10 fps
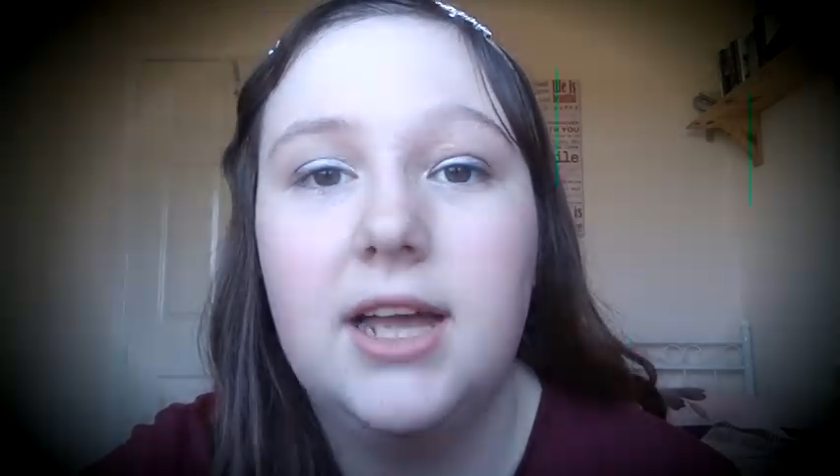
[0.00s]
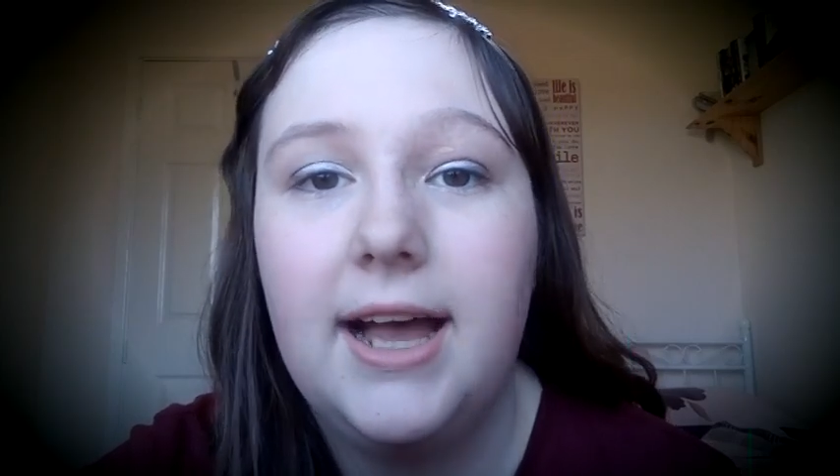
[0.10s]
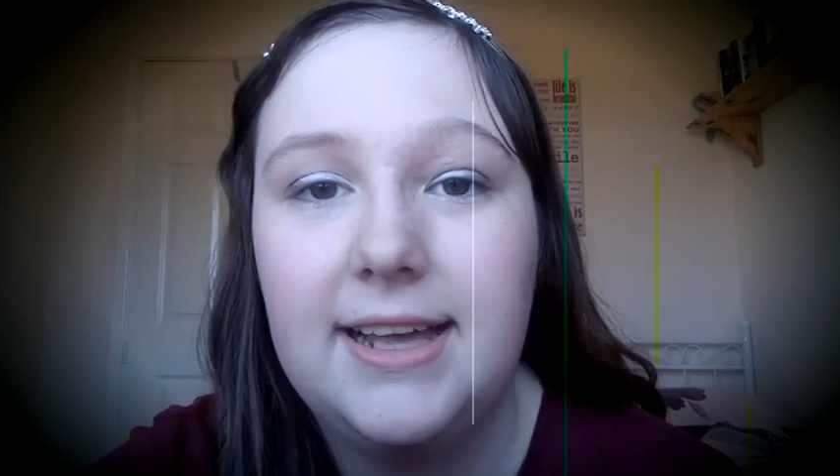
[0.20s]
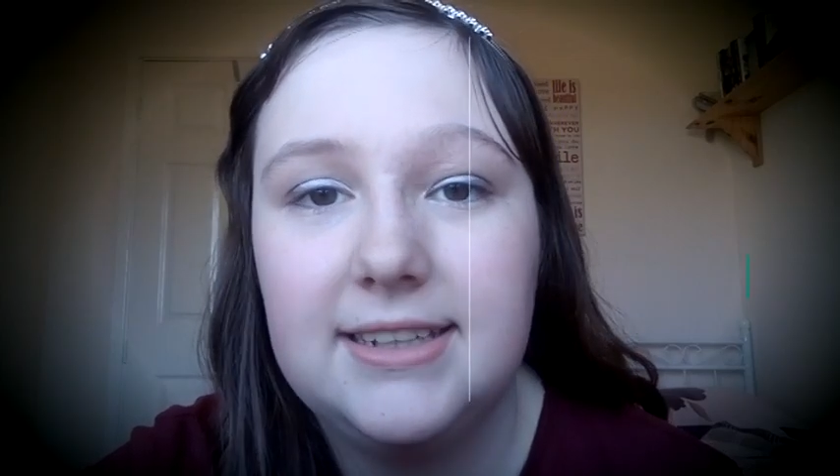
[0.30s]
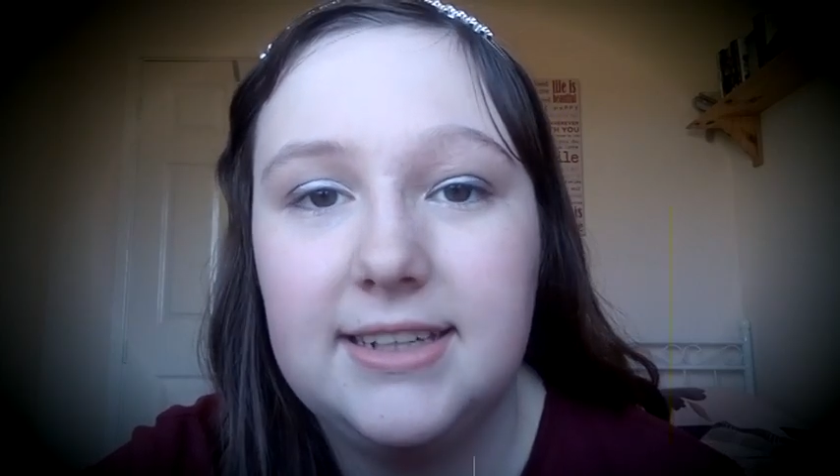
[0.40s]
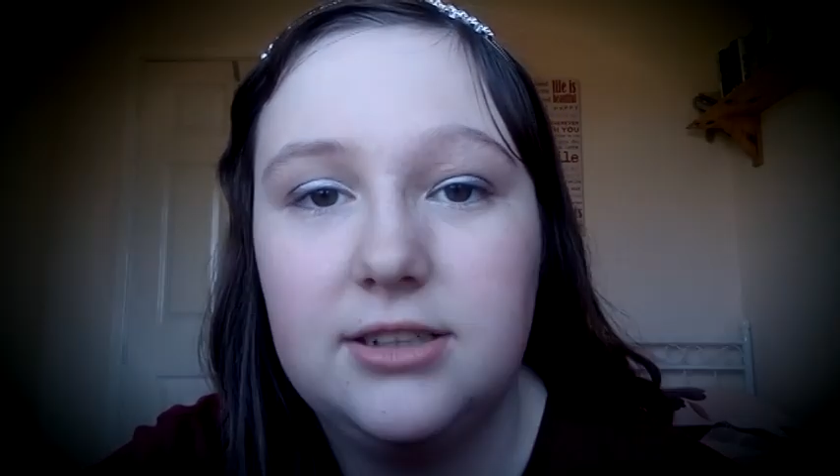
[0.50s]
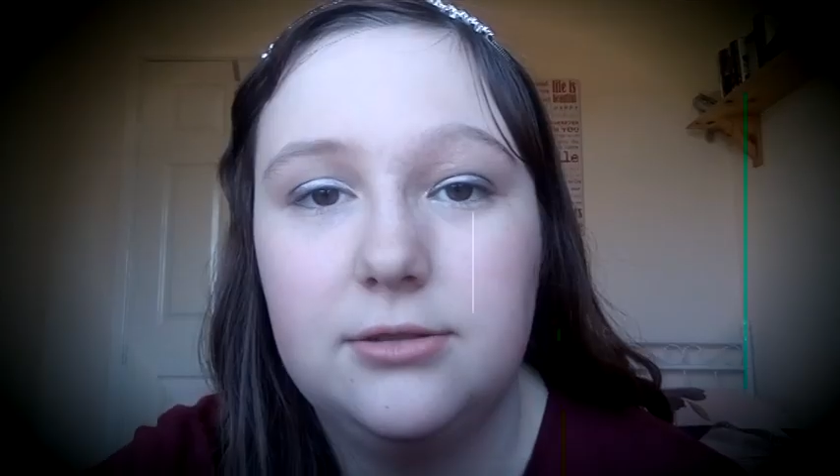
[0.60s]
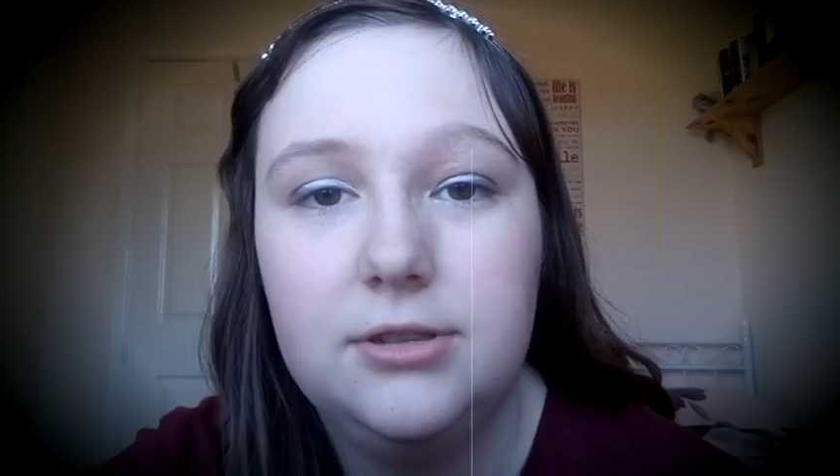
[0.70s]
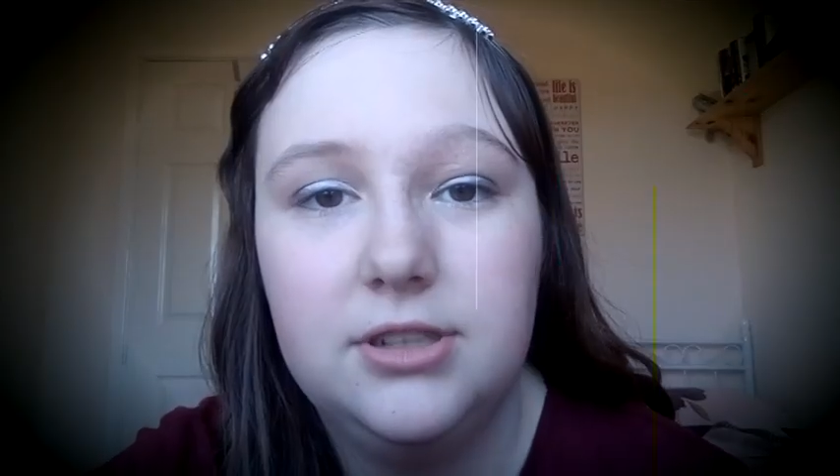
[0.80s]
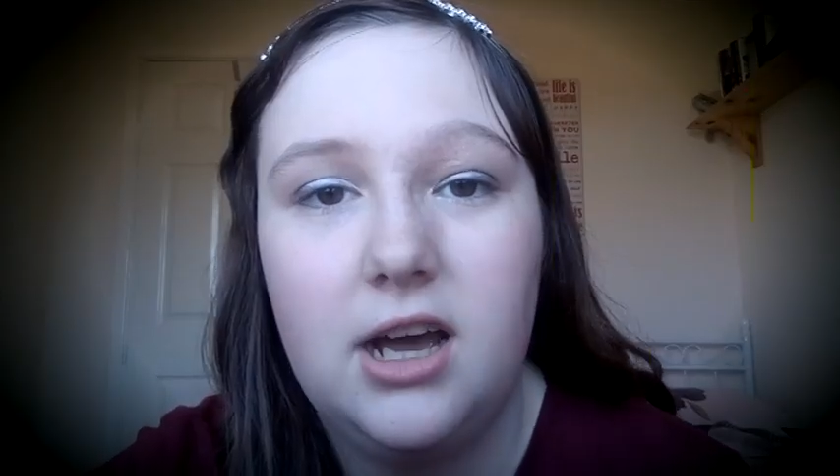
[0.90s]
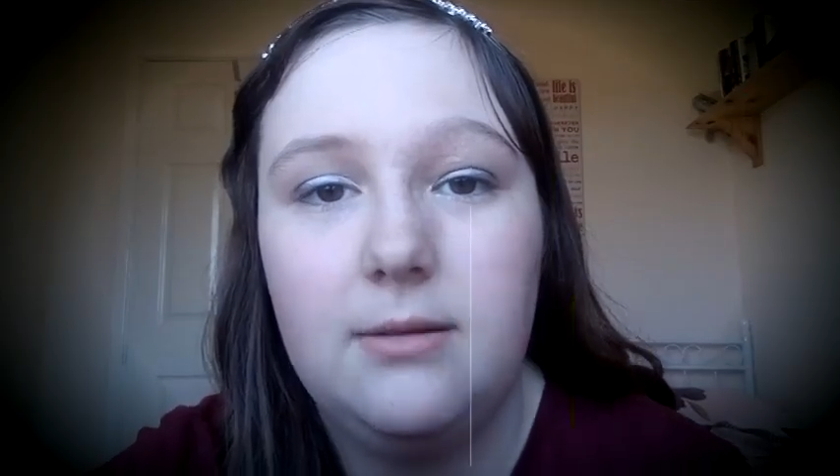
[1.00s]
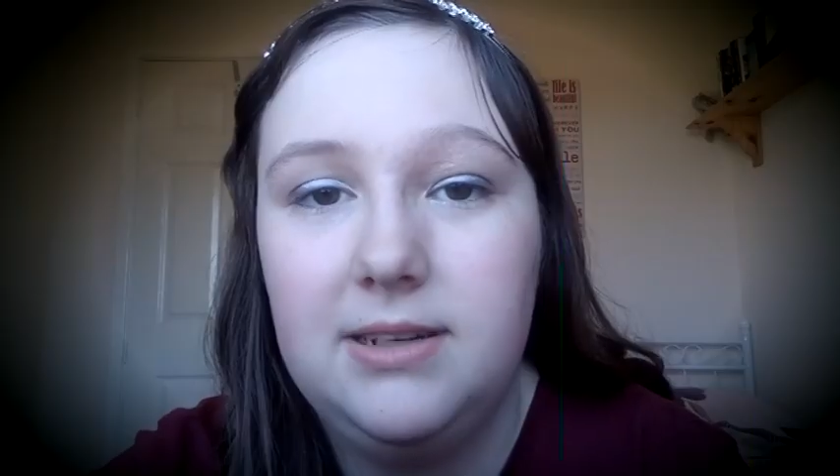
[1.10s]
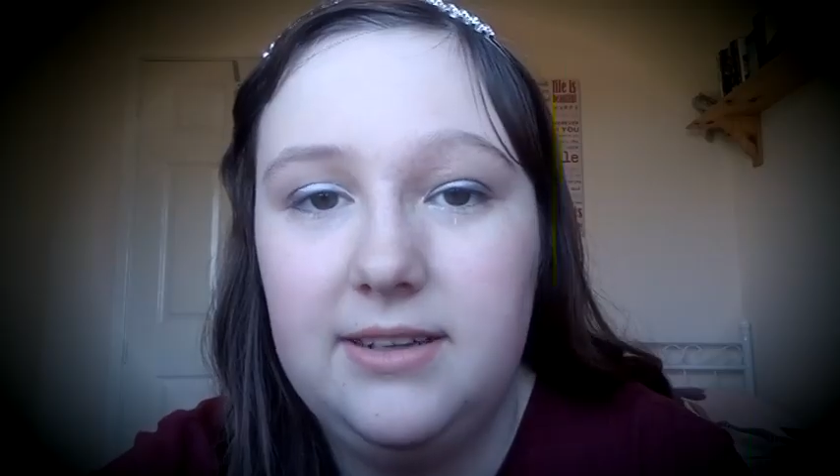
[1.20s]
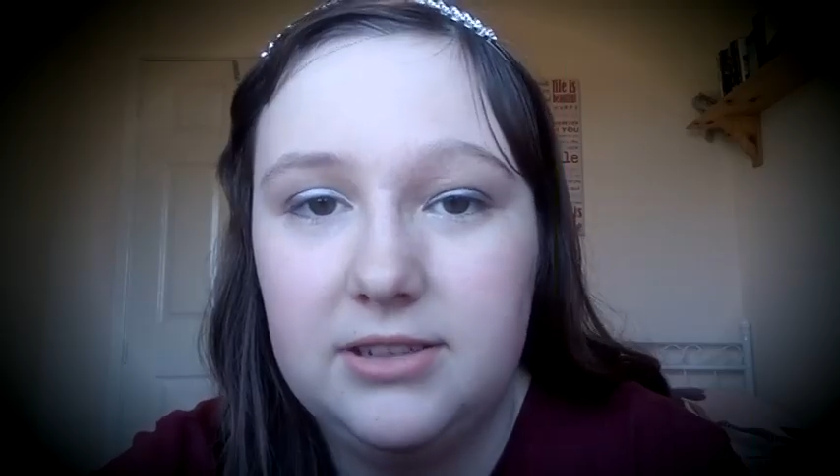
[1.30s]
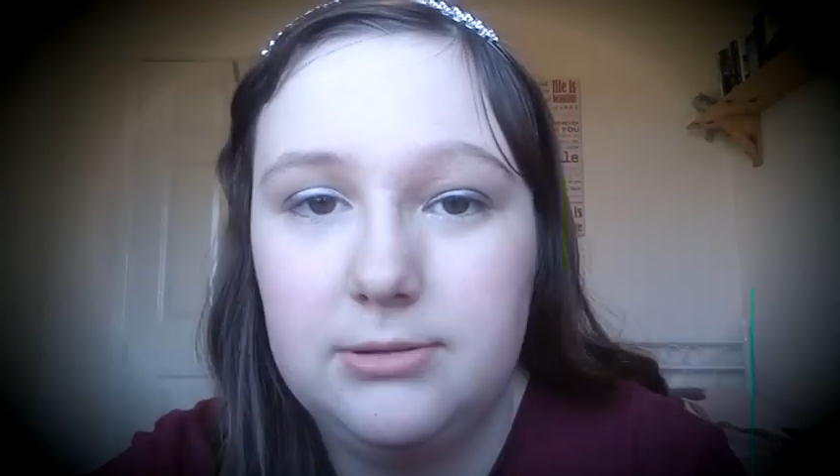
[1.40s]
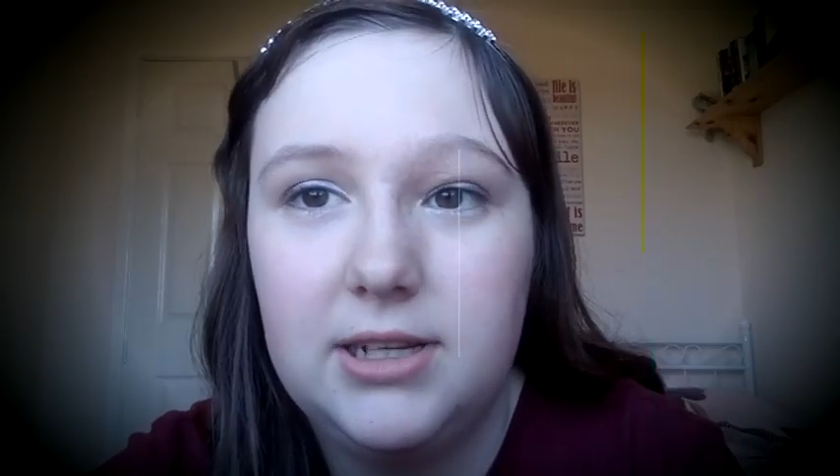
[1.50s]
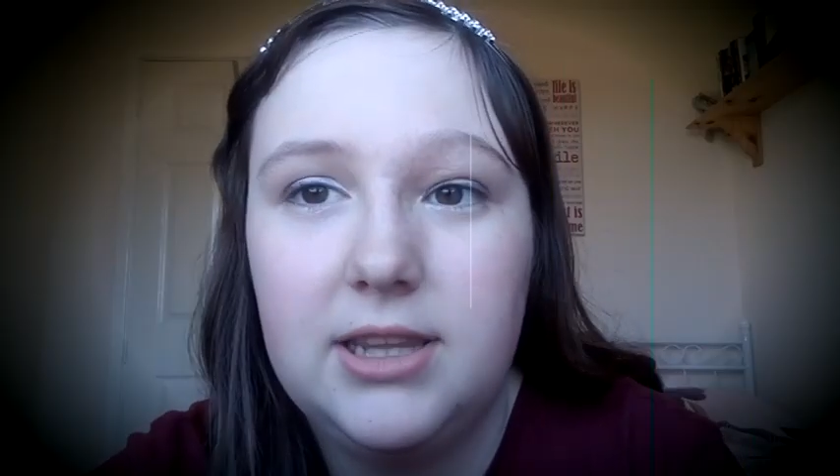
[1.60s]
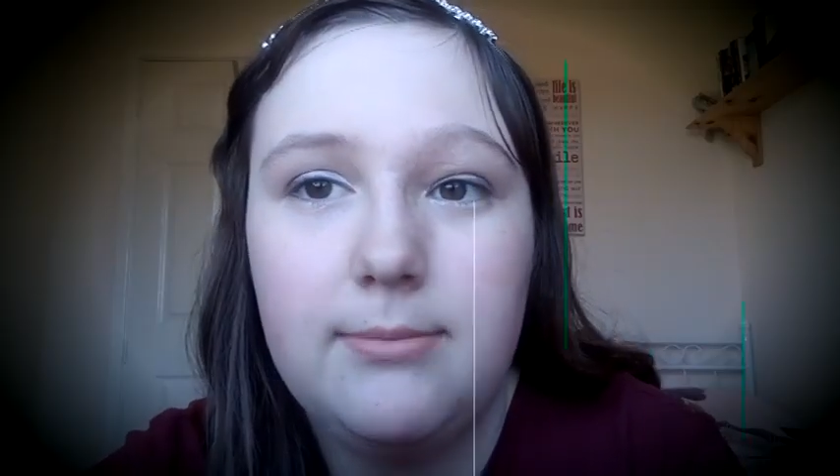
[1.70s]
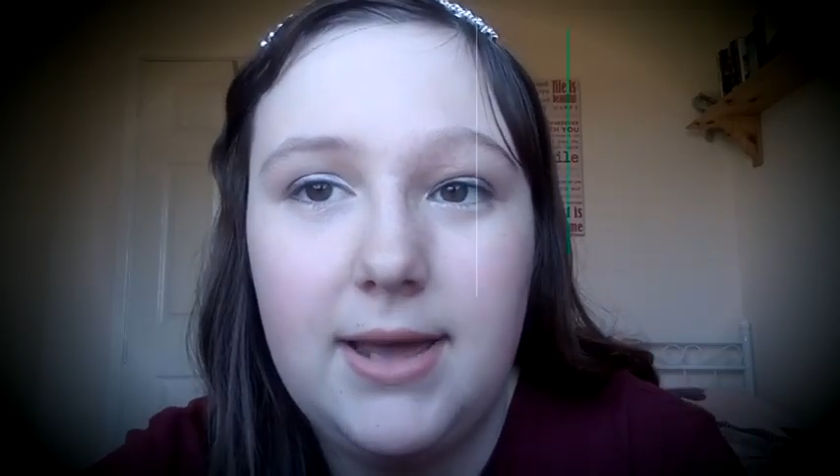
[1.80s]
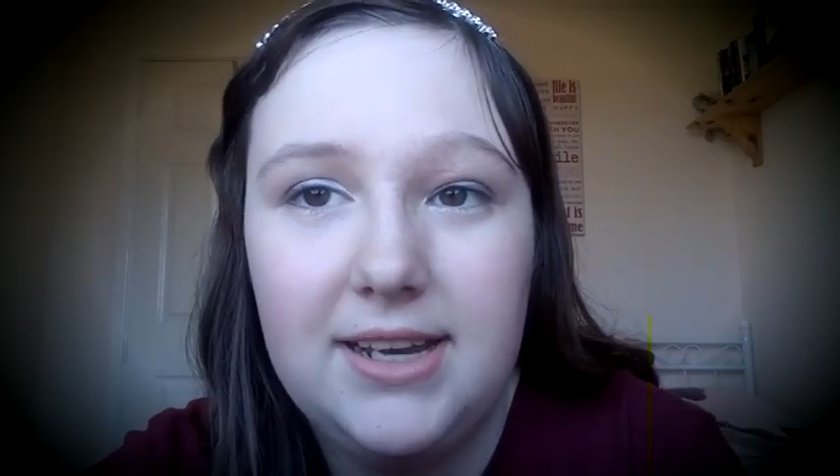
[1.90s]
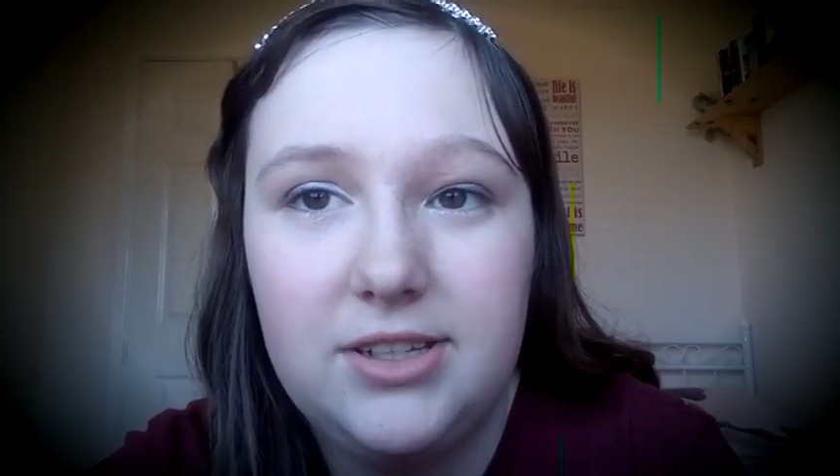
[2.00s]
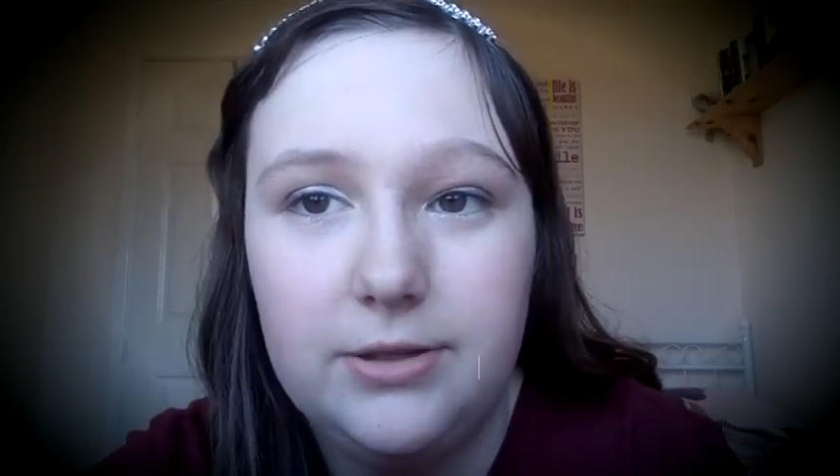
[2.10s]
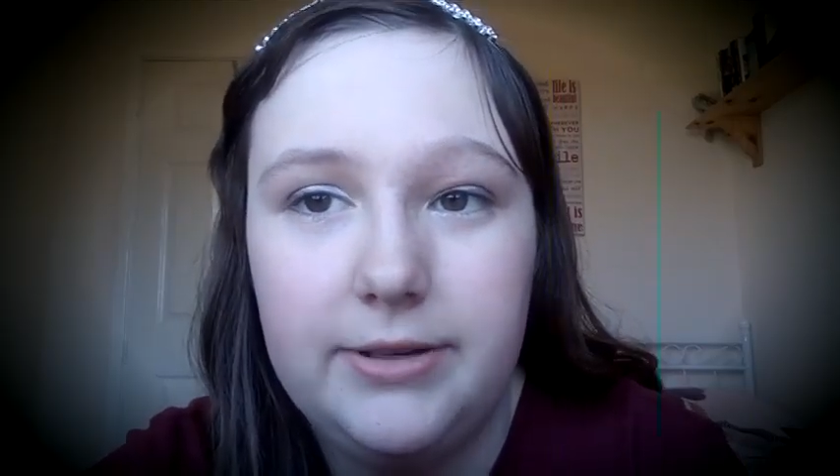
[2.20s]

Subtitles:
As their daughter, I believe it's one of the maids who